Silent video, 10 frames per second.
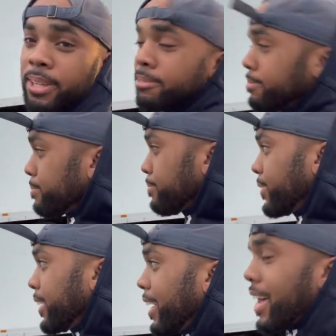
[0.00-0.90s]

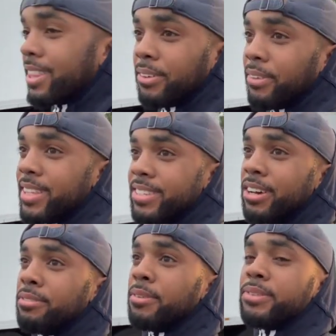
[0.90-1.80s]
You're gonna have to wait to
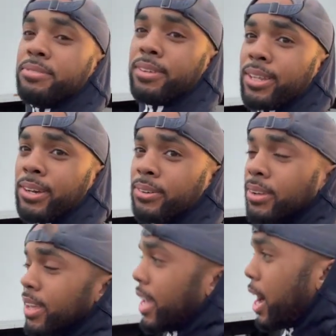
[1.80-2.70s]
a future video.
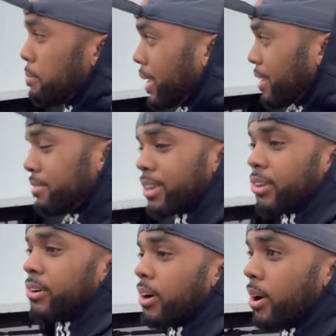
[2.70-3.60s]
I'll make a
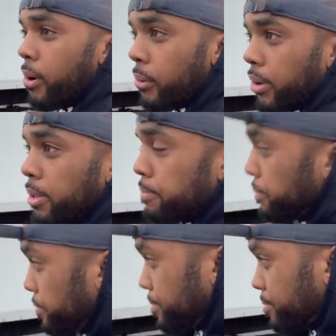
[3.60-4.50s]
video on it.
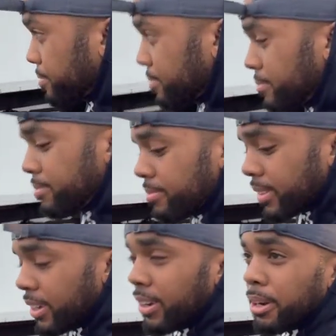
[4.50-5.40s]

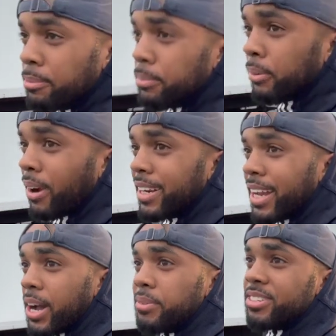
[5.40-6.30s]
But right
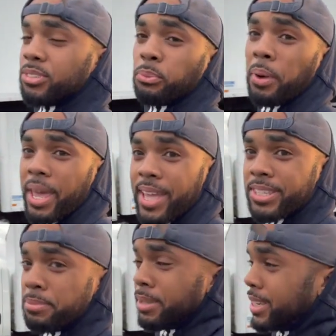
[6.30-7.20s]
now it's just way
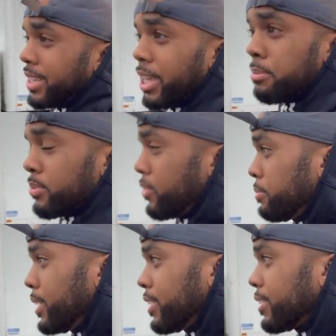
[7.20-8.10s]
too many DMs for
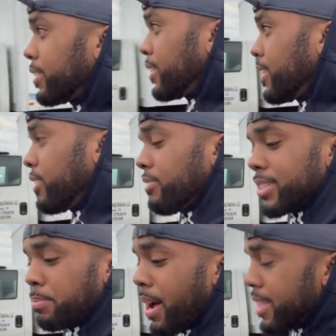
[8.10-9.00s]
me to
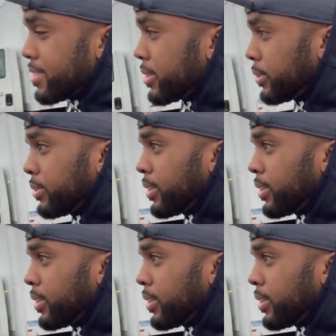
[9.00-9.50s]
respond to.